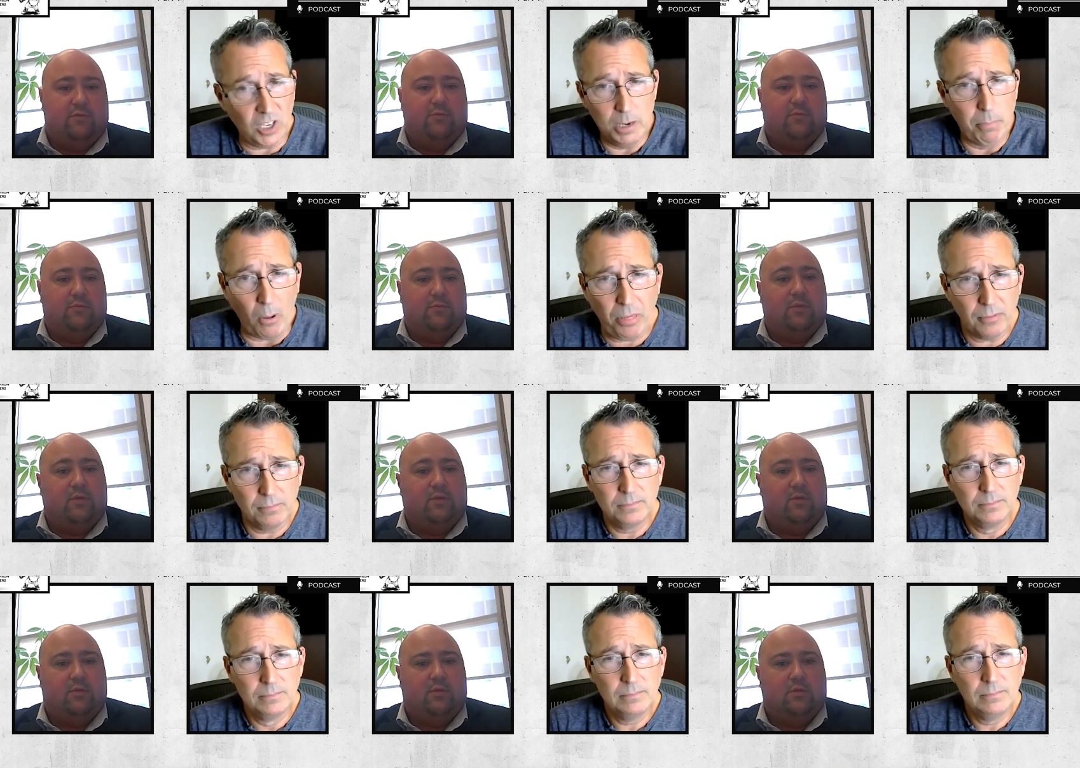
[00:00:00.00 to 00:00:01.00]
Speaker 1: Do you need both?
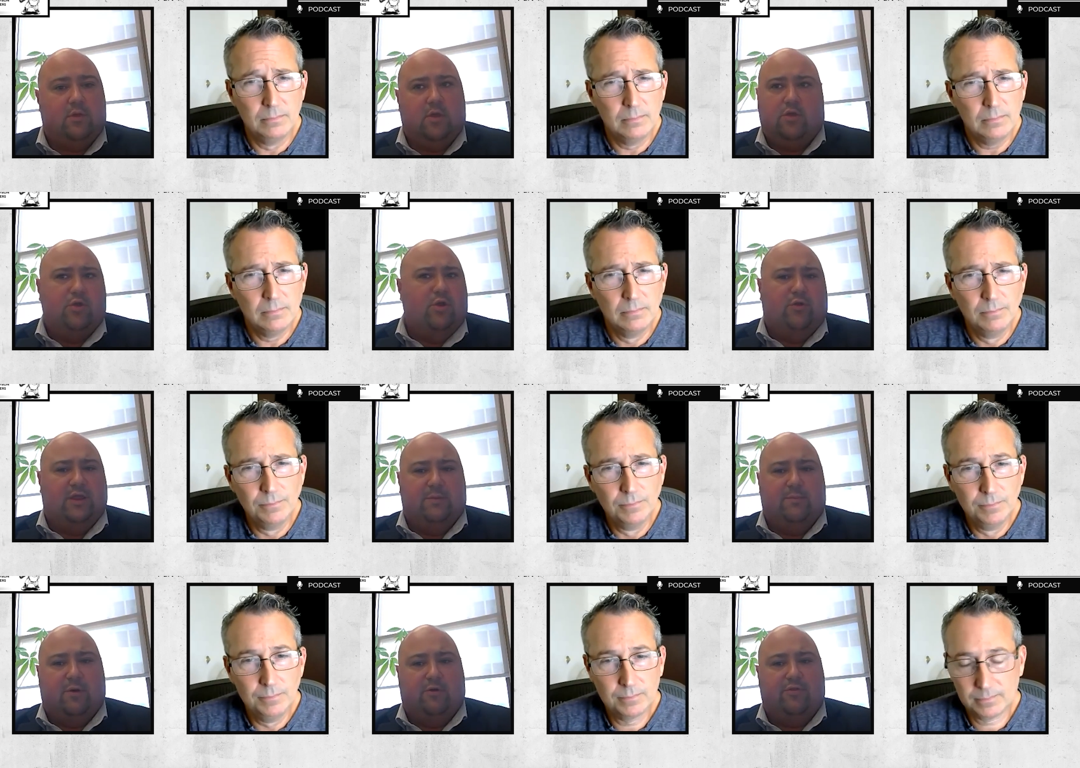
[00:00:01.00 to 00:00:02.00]
You don't need
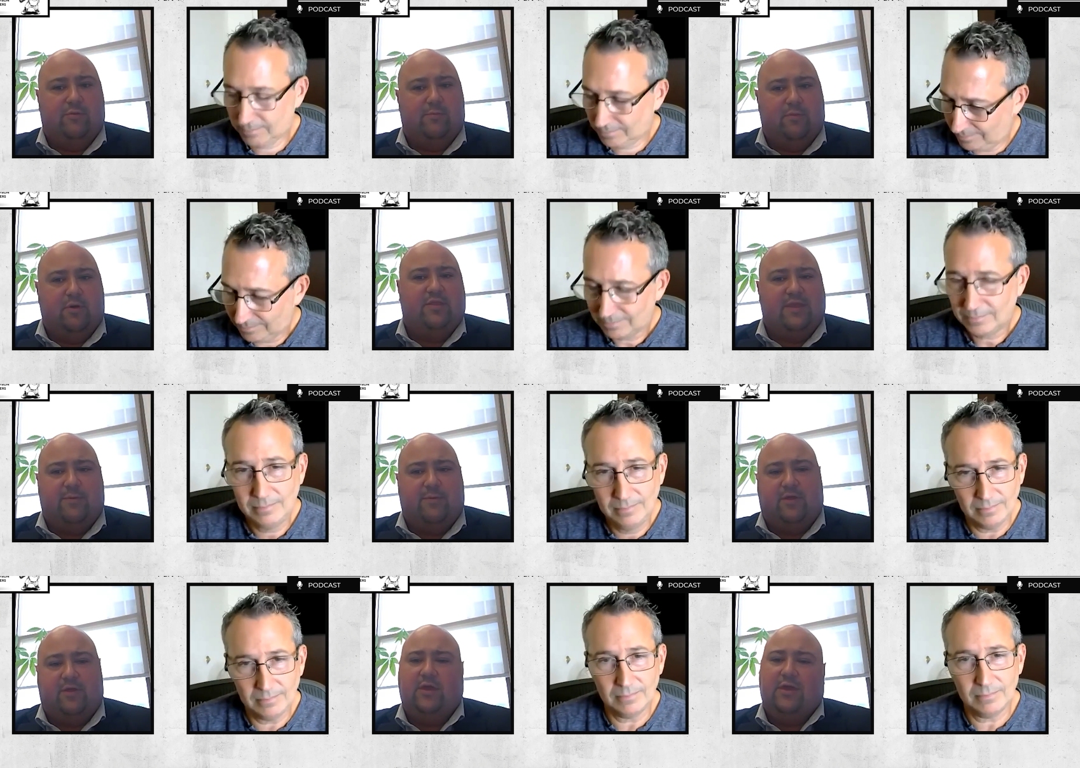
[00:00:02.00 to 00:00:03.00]
both. But
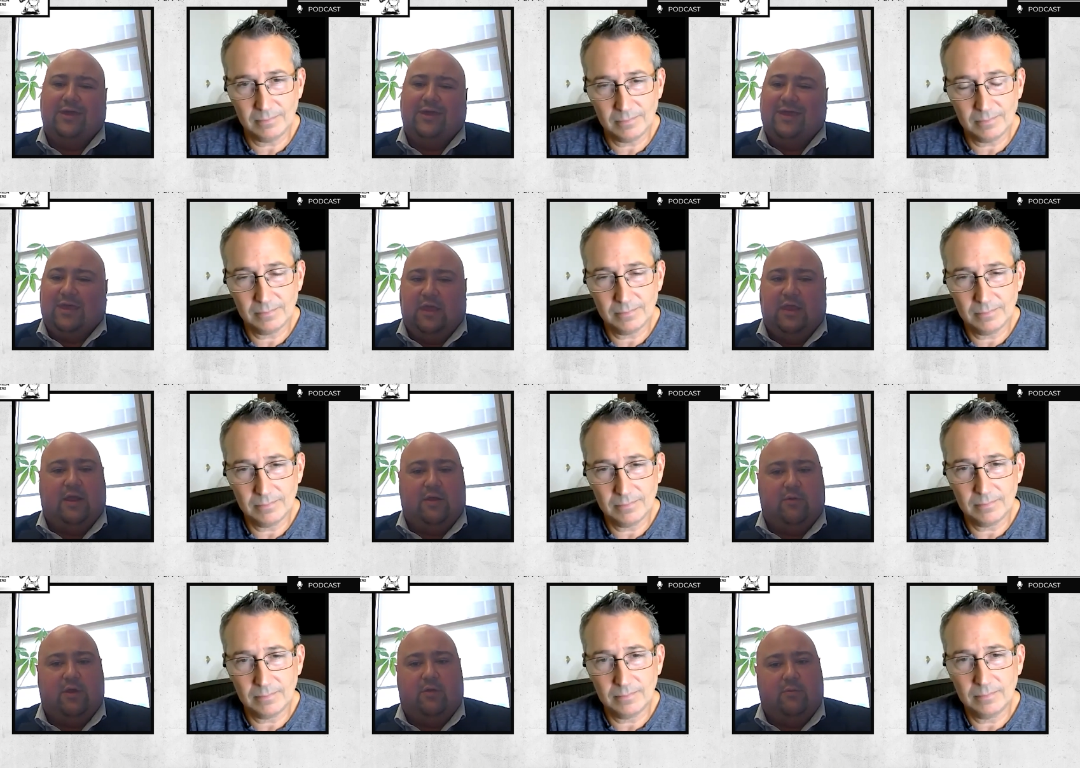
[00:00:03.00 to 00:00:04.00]
typically in our
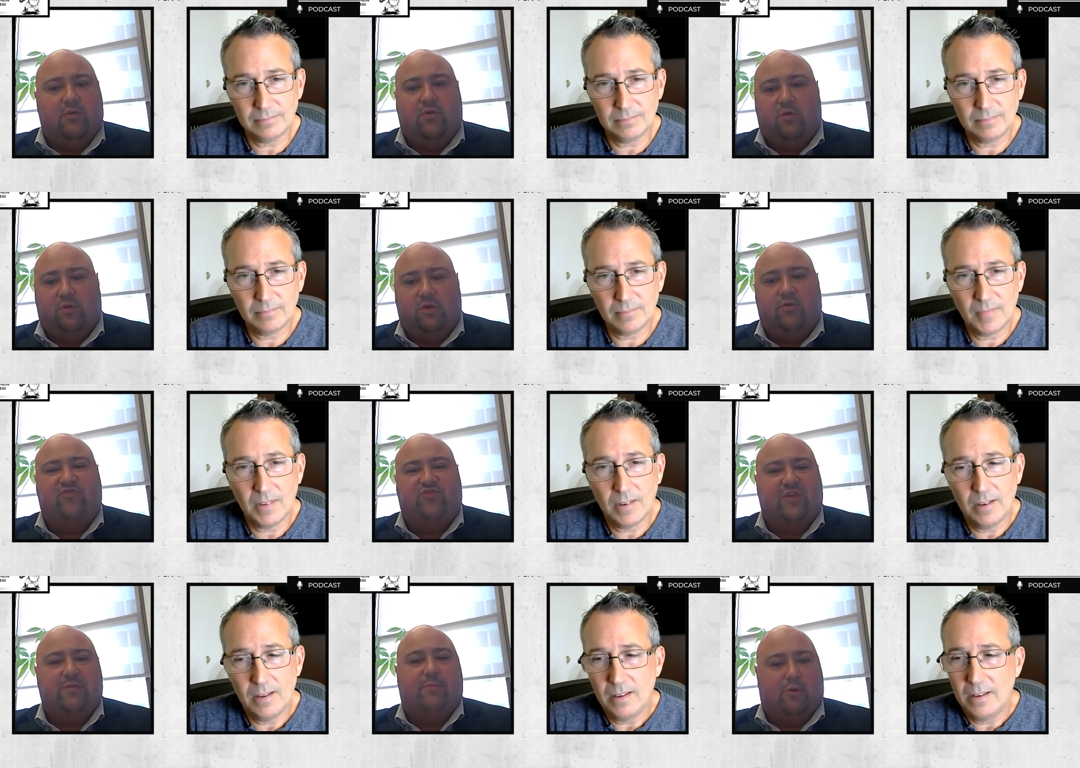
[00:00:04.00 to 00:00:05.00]
realm, you, you
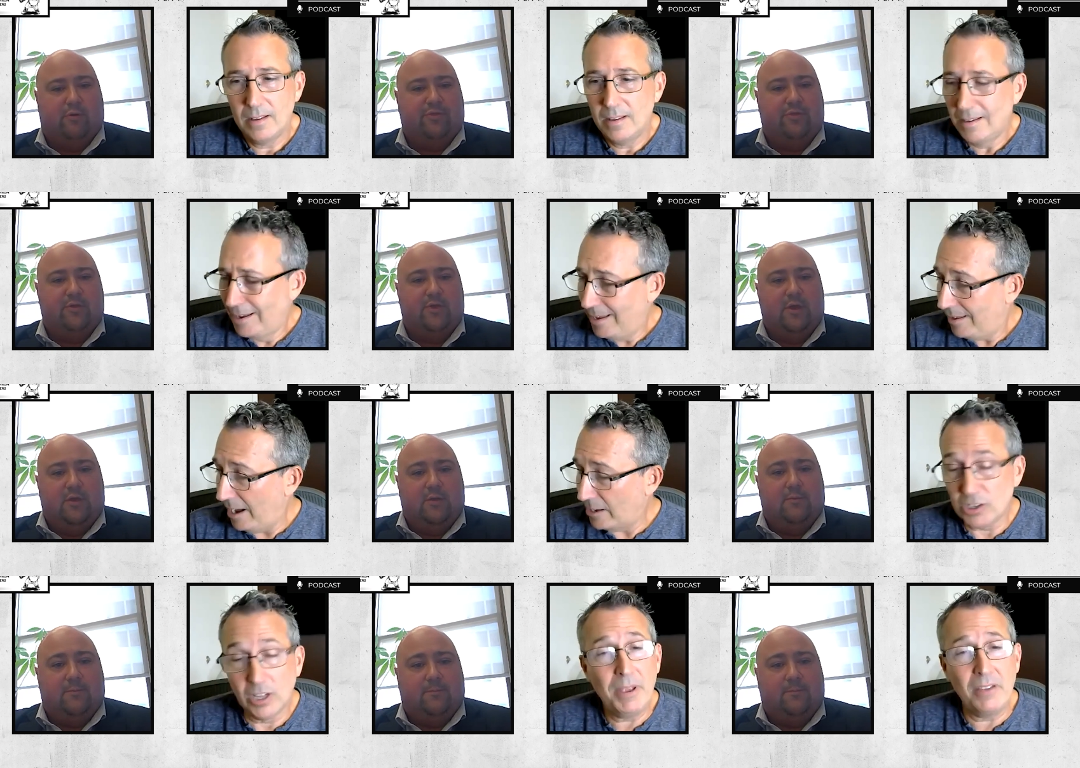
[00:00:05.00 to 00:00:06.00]
see both. Yeah.
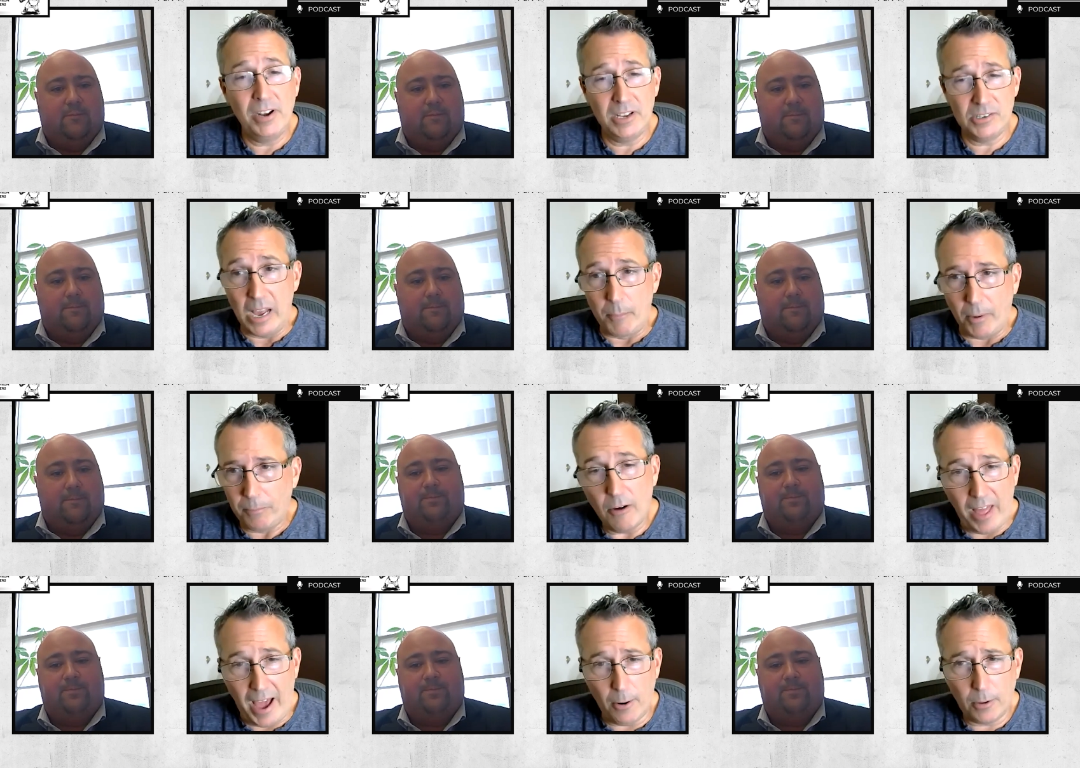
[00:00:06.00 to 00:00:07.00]
So
Speaker 2: let me give you an example of
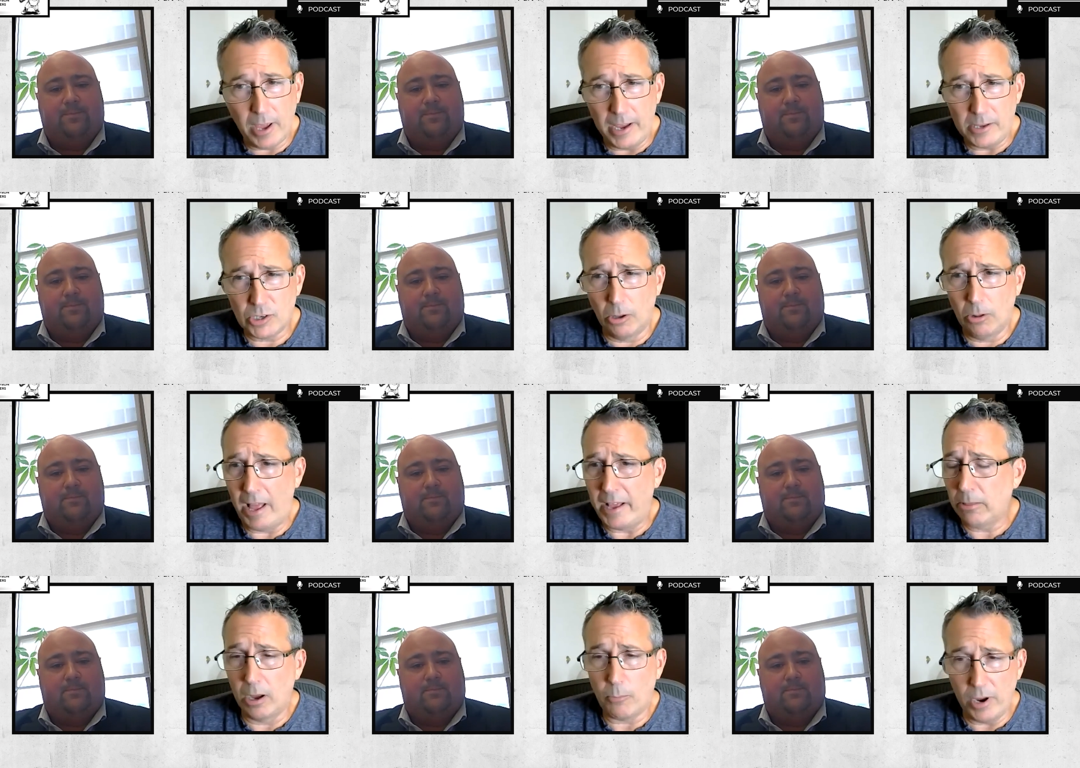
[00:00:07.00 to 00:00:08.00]
that. Okay. So,
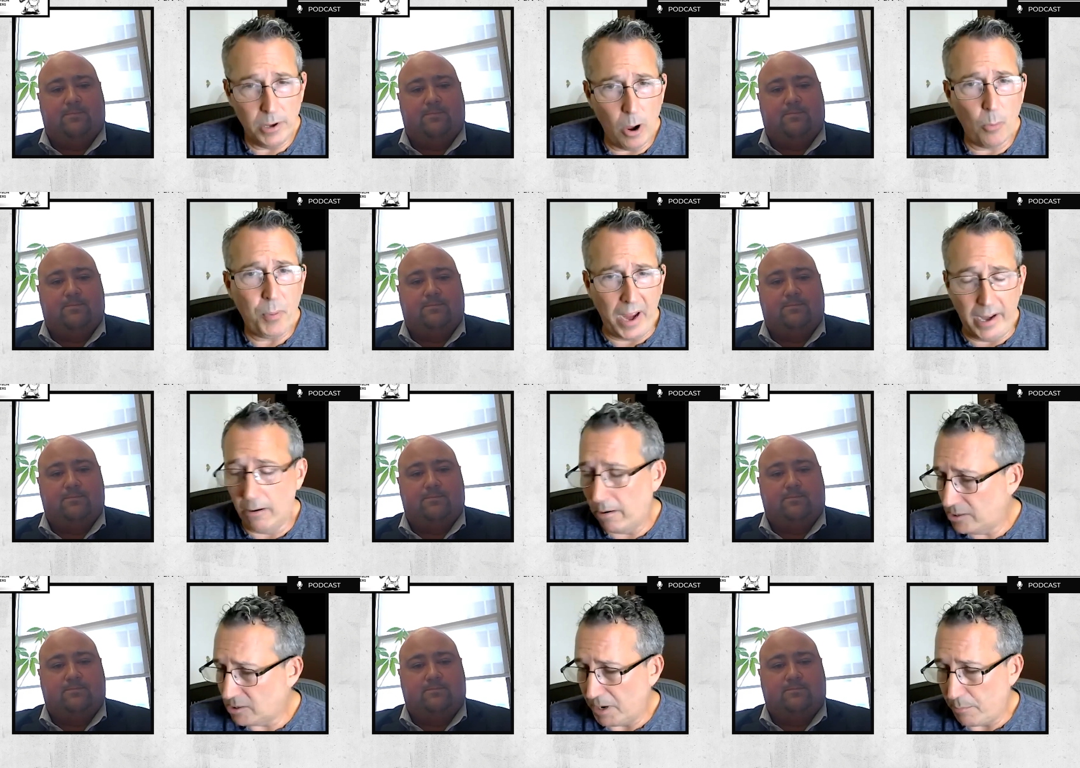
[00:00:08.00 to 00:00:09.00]
like, look, we know pain. All
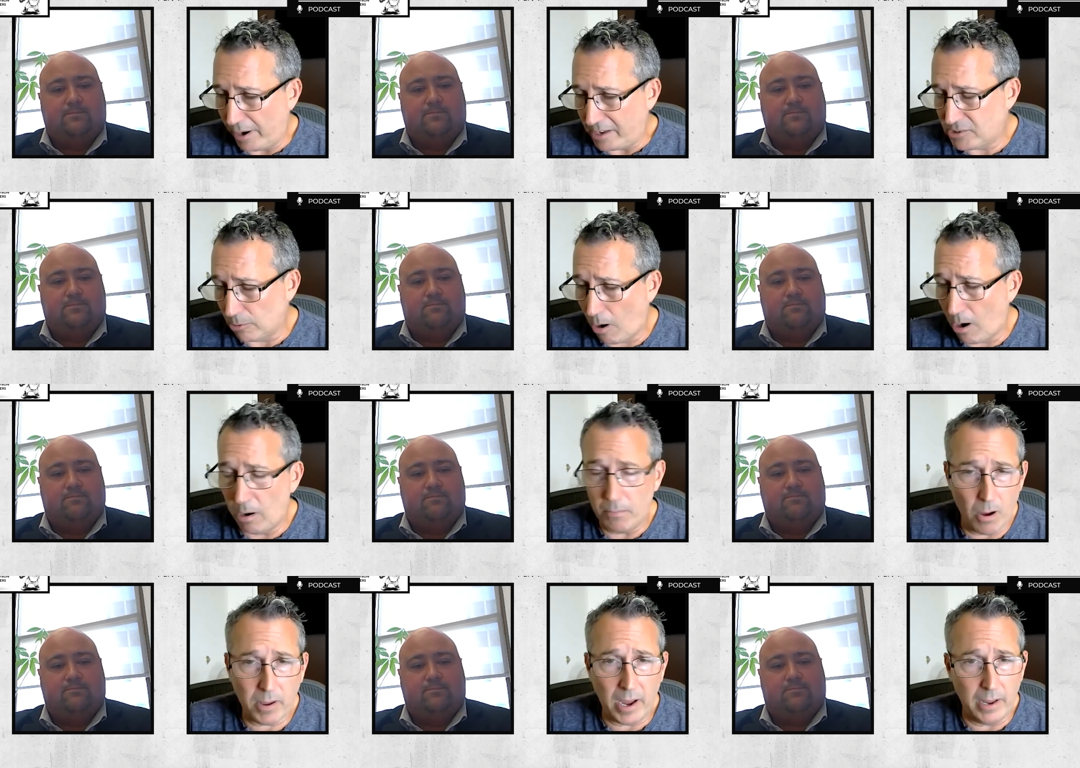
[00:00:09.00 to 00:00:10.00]
right. Somebody breaks their arm.
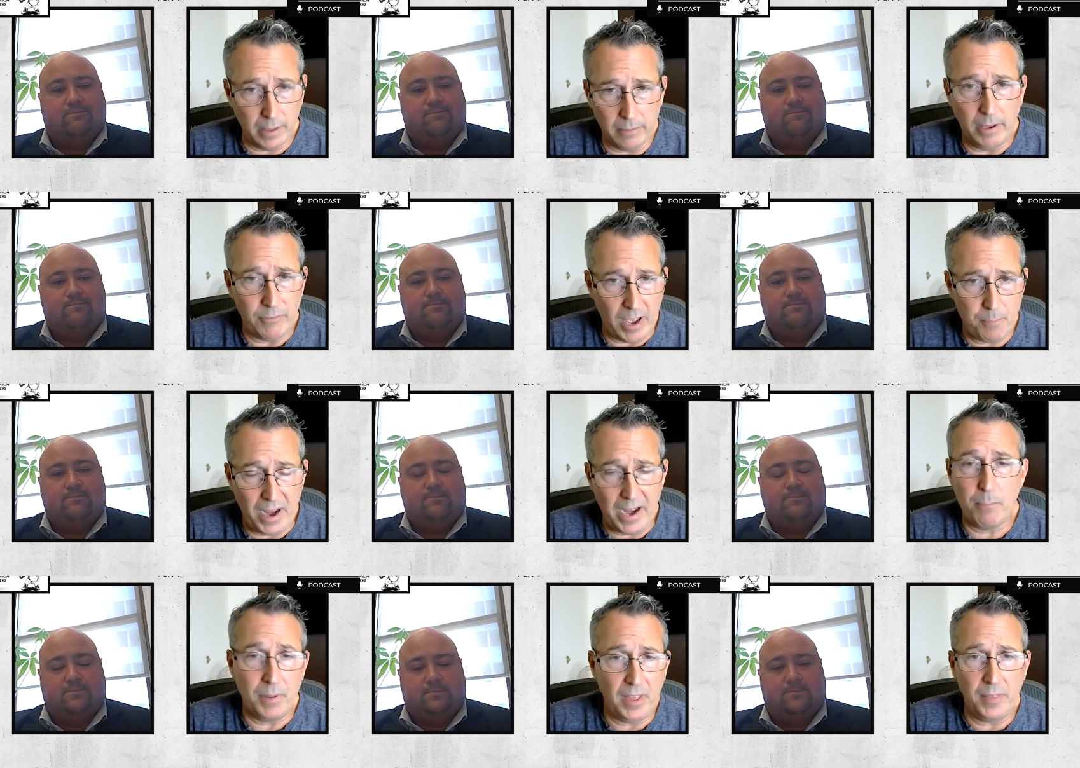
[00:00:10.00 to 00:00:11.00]
Okay. They, have had
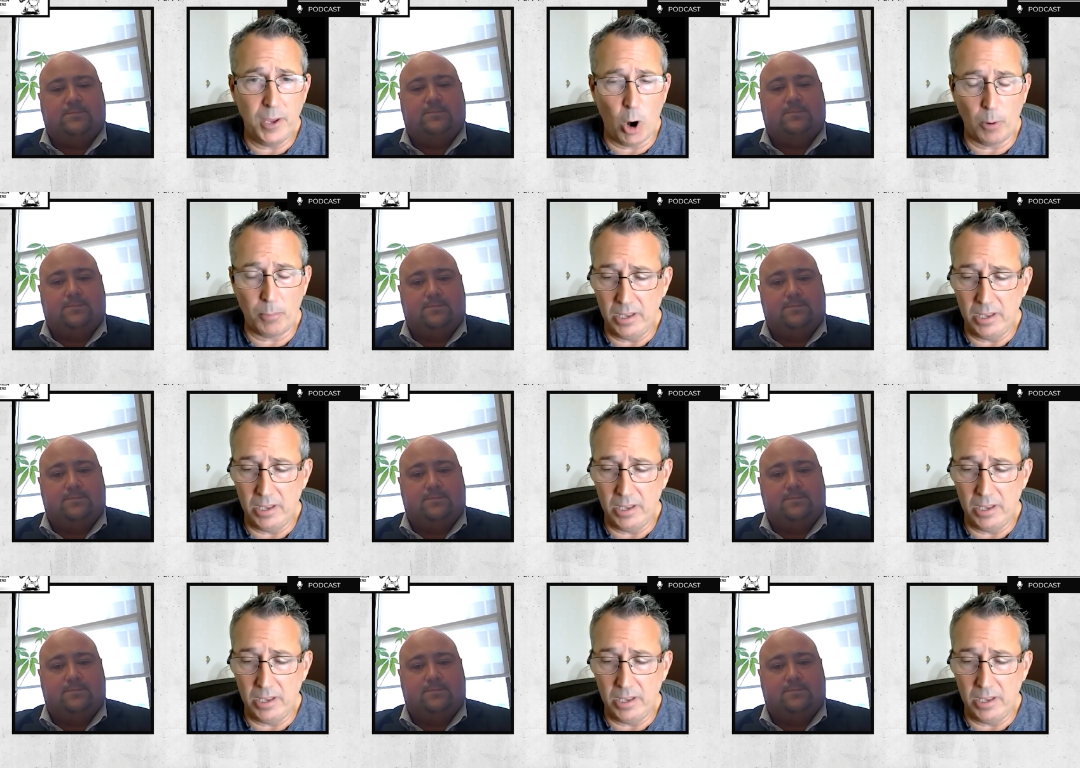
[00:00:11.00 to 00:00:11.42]
pain, but then the arm